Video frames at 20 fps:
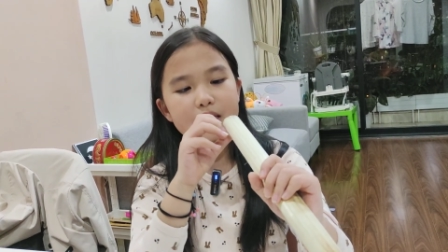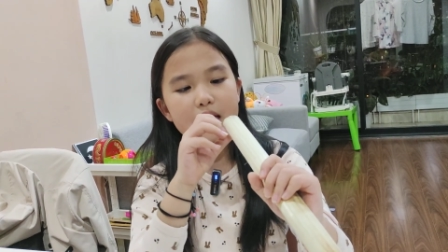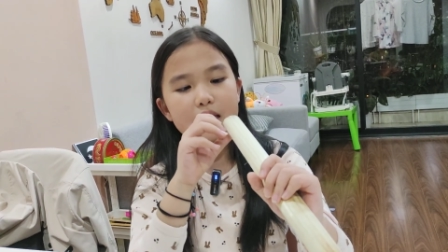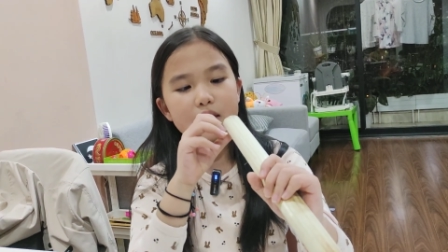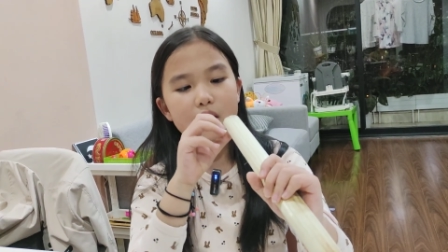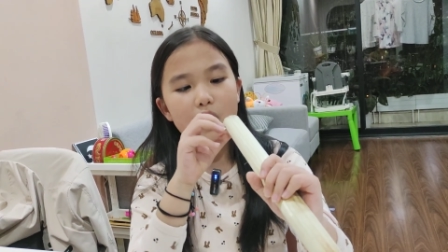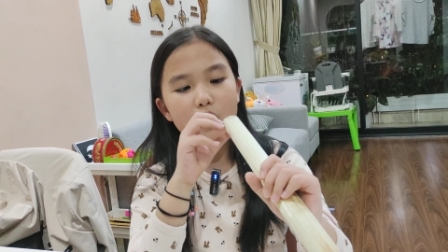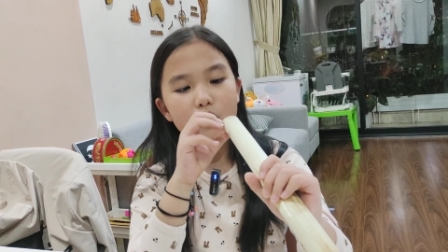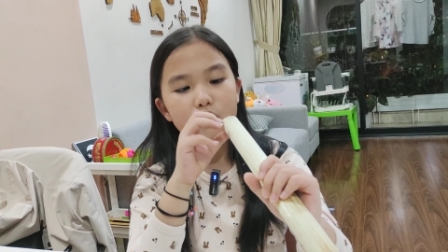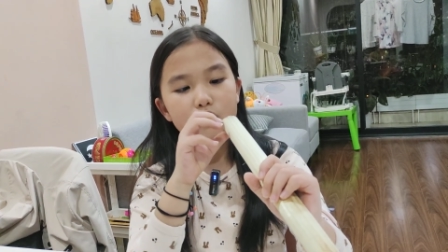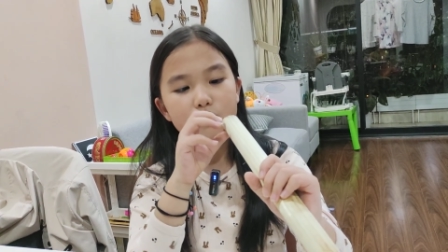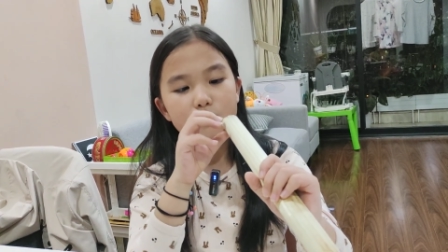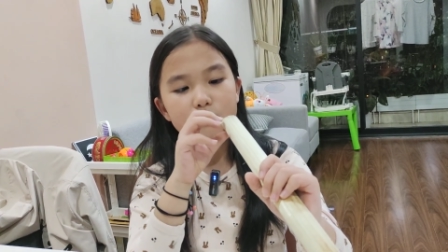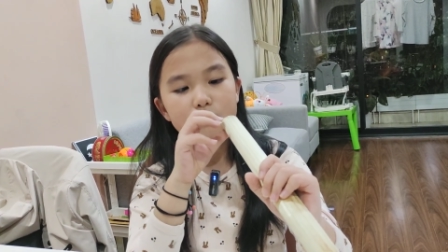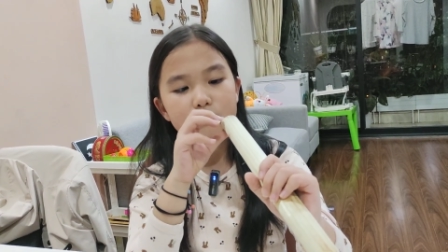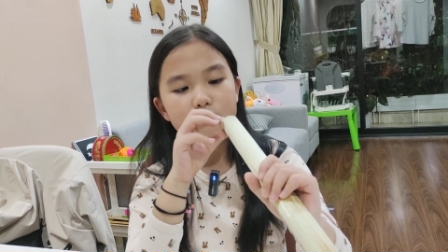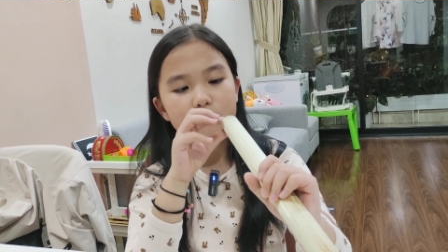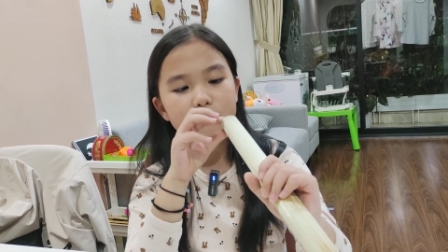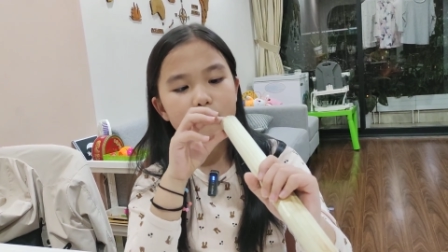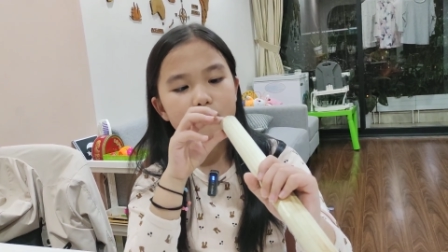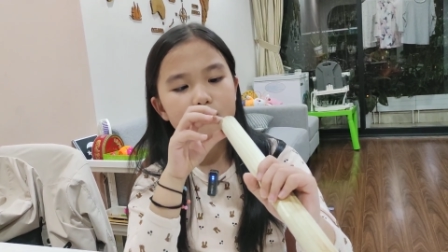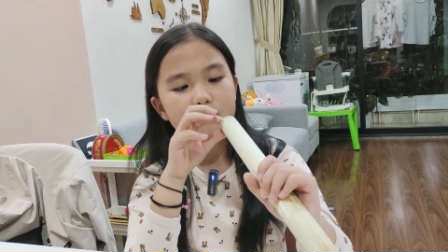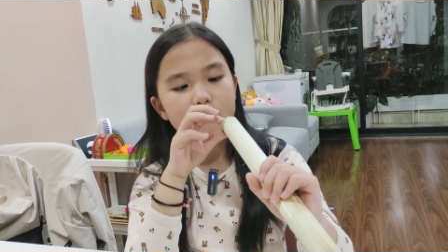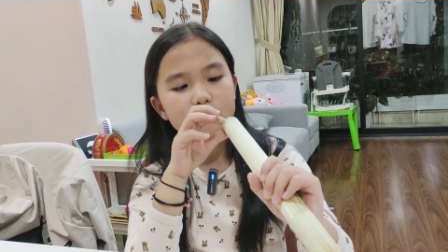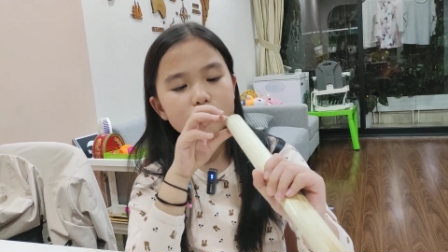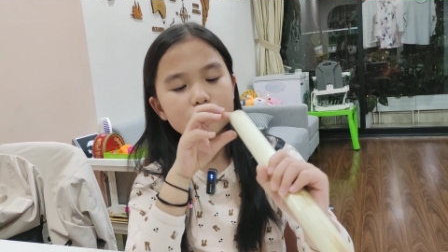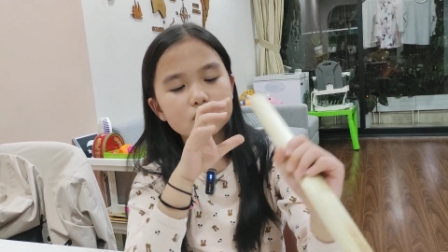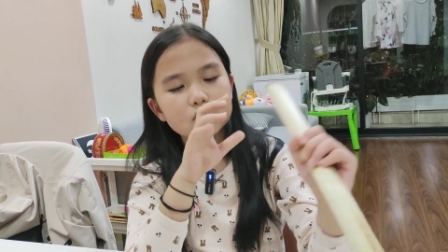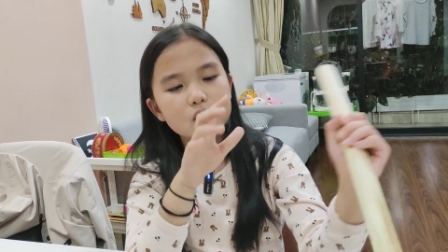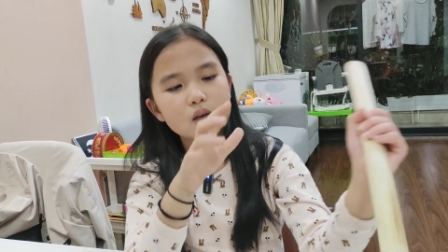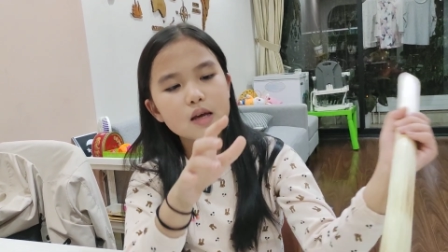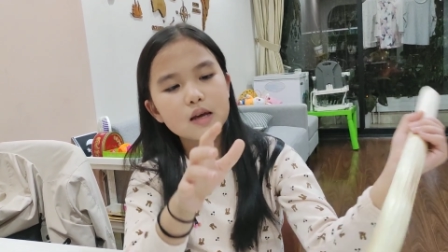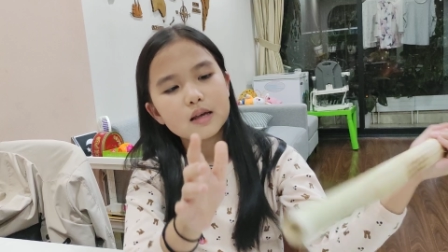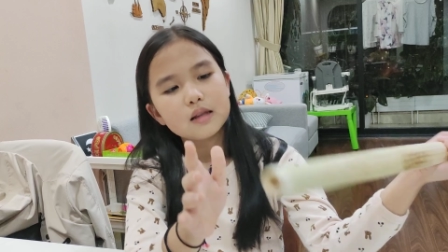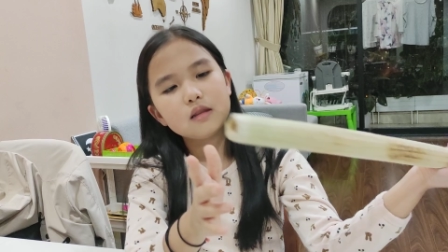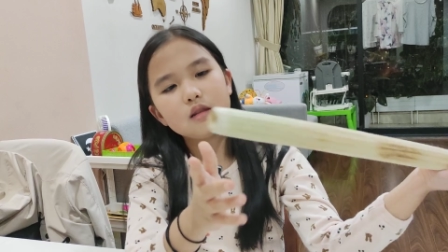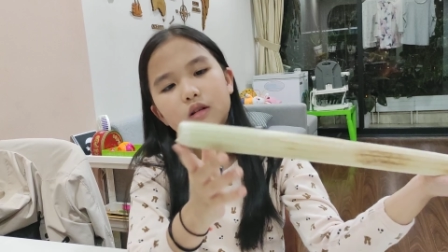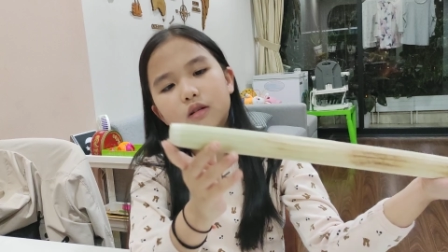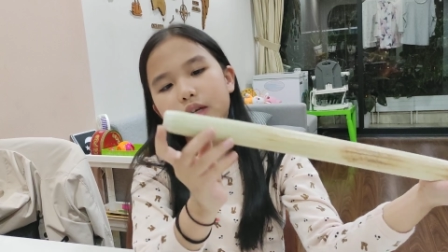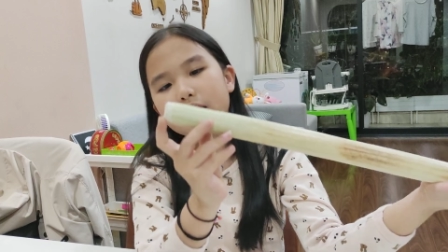yellow.
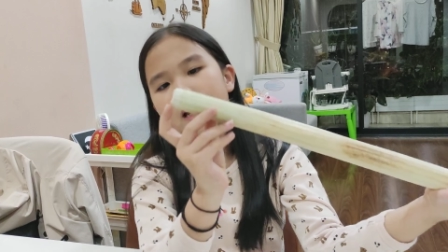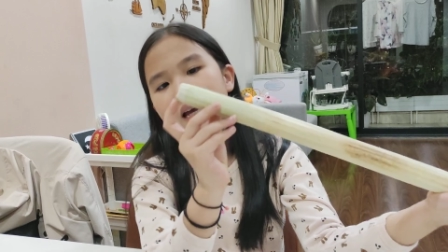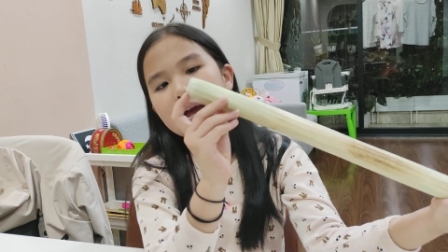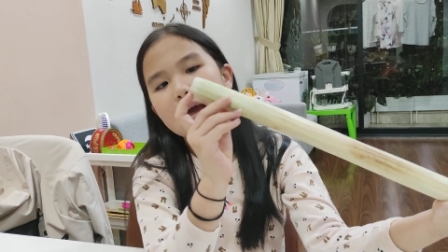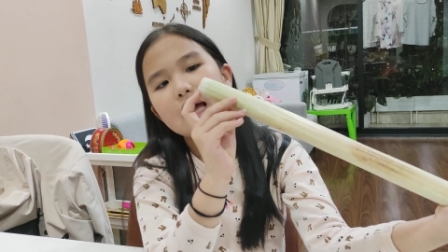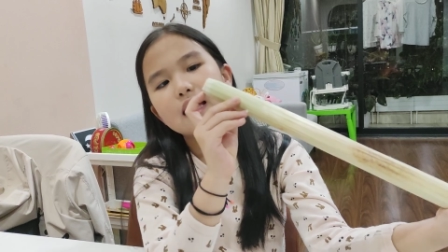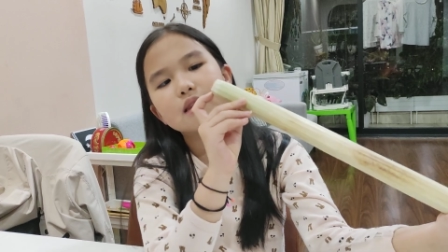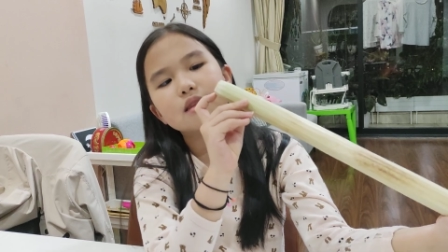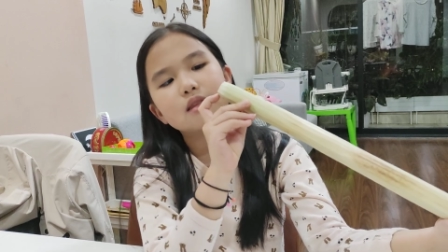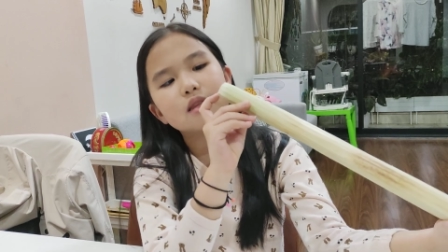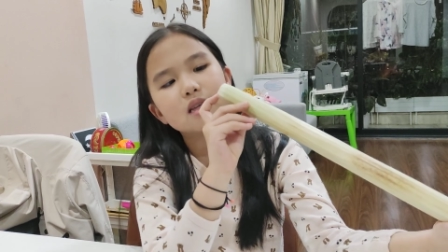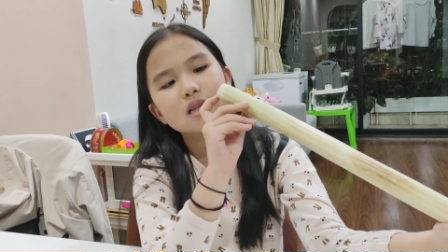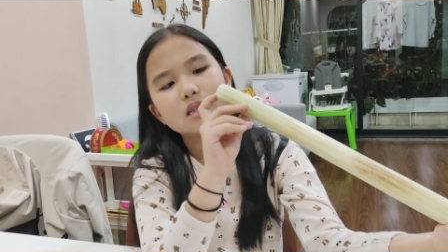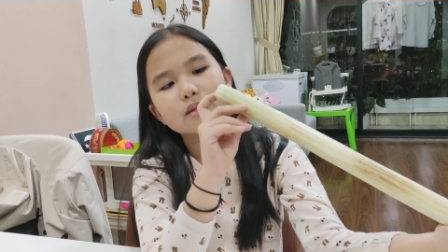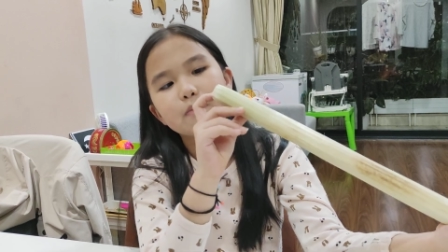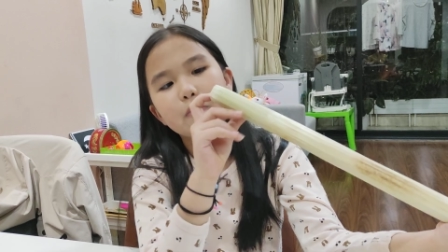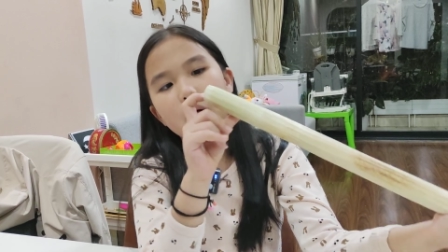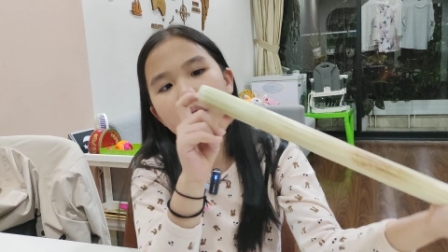Looking at this